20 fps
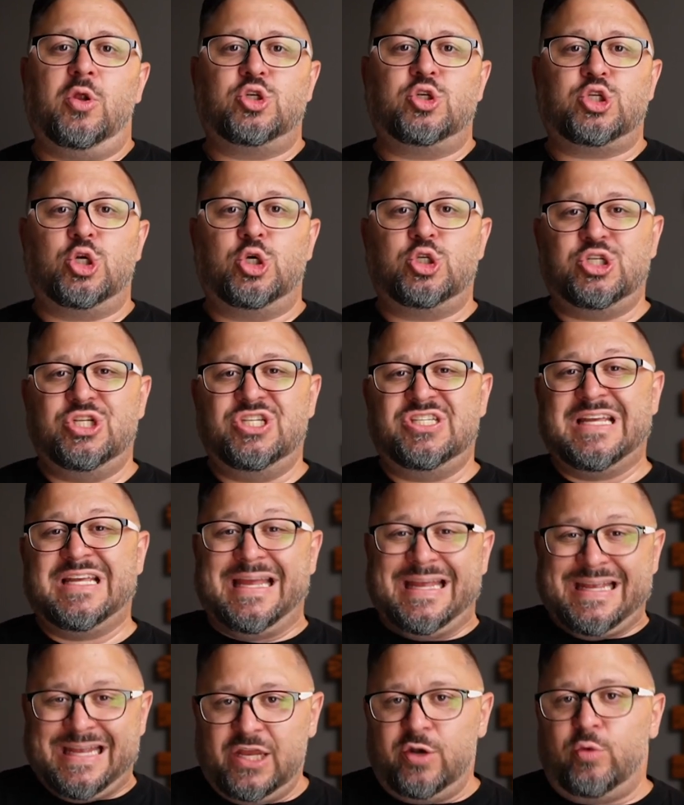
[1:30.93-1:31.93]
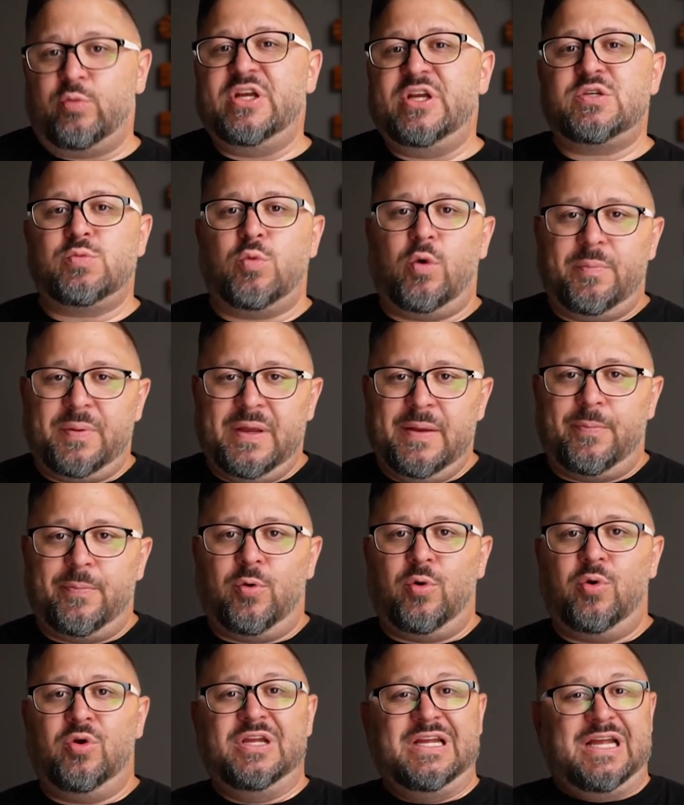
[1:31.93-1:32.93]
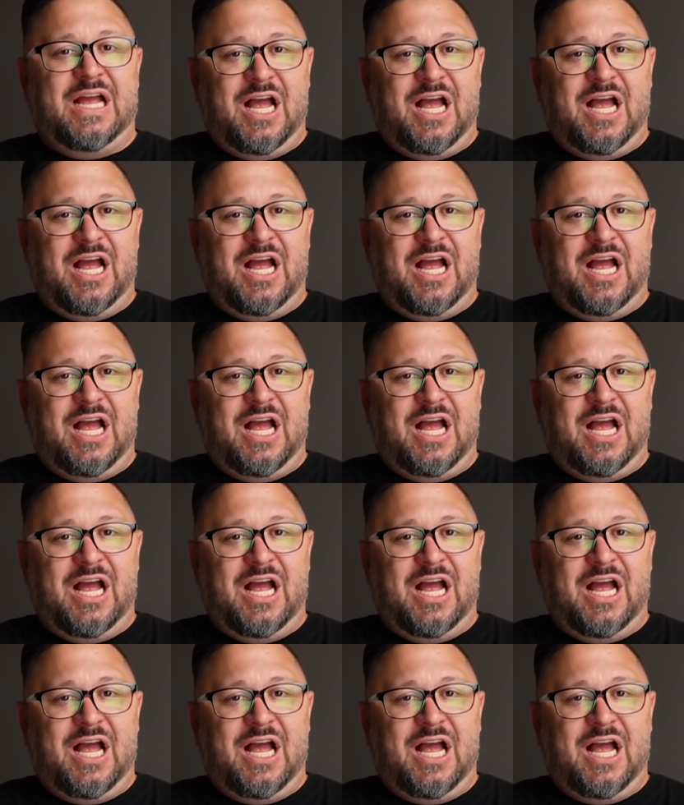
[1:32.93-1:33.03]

churches can reach more people,